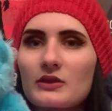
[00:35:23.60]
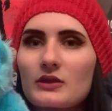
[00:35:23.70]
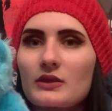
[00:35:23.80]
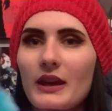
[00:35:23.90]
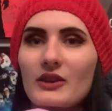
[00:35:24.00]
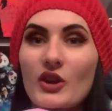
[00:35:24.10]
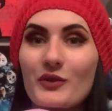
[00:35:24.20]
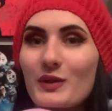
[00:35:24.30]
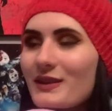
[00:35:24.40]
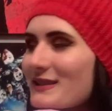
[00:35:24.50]
kicked off
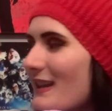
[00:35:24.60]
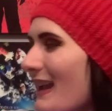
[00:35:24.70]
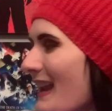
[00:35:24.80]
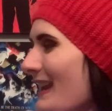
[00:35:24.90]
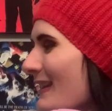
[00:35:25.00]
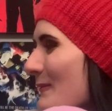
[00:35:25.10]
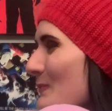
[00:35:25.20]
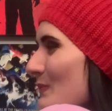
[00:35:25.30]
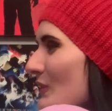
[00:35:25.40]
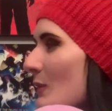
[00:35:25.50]
to the side.
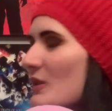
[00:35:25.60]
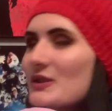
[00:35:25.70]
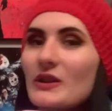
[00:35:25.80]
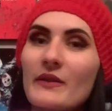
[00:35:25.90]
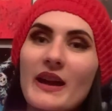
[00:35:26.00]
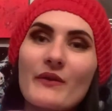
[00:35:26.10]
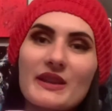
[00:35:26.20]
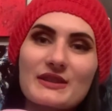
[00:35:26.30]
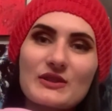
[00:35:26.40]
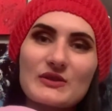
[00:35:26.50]
But sort of have
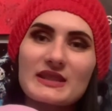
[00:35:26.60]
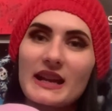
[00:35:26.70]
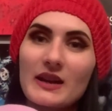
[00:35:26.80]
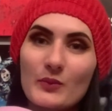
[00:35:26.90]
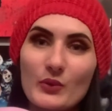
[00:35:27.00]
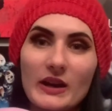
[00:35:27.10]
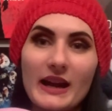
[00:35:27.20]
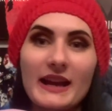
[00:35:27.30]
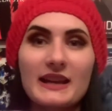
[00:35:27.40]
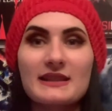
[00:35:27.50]
this new setup where
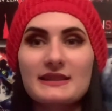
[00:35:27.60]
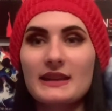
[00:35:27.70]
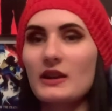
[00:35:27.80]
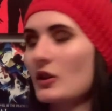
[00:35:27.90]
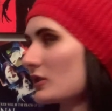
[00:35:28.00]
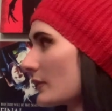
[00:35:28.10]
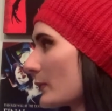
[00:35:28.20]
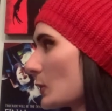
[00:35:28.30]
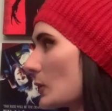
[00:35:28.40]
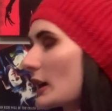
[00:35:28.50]
I can sit on the
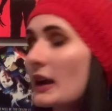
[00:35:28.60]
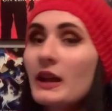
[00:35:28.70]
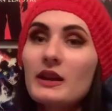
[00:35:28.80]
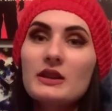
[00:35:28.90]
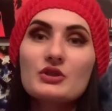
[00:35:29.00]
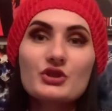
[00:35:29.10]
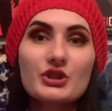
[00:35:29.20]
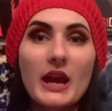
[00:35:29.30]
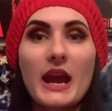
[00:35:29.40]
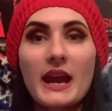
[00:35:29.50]
floor,
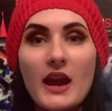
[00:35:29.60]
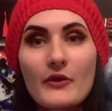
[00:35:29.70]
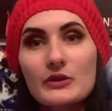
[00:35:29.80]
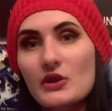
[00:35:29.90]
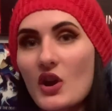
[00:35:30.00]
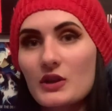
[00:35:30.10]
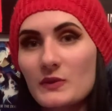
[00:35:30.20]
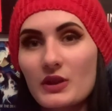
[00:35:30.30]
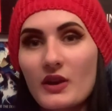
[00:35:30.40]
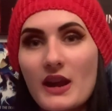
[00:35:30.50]
hang out, talk with
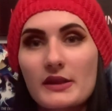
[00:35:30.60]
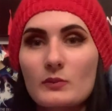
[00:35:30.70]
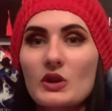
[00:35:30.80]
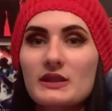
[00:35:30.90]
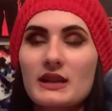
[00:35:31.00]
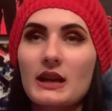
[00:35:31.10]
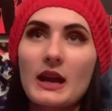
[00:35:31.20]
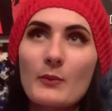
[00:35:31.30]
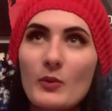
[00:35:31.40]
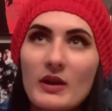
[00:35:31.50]
you guys. I'm not standing
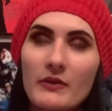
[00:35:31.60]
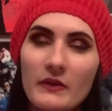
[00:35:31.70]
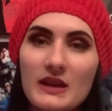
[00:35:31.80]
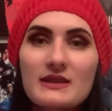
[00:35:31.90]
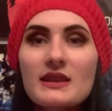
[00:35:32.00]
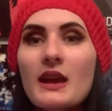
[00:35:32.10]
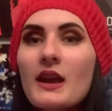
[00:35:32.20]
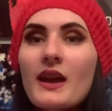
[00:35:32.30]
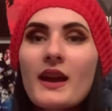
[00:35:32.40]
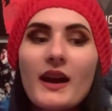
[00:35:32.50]
up on my feet.
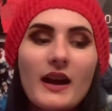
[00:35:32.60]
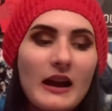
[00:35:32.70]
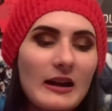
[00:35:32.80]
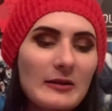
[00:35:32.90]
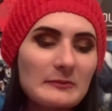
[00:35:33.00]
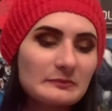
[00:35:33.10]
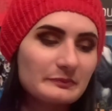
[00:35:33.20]
But